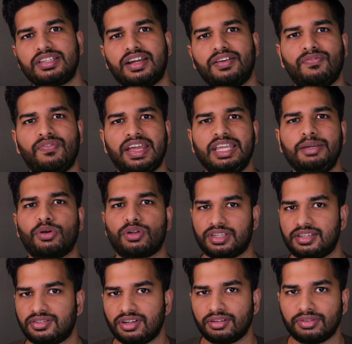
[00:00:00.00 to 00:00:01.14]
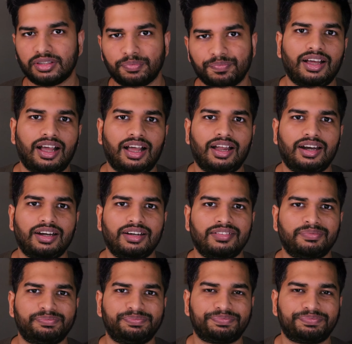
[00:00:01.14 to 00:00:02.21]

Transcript: are very process driven, and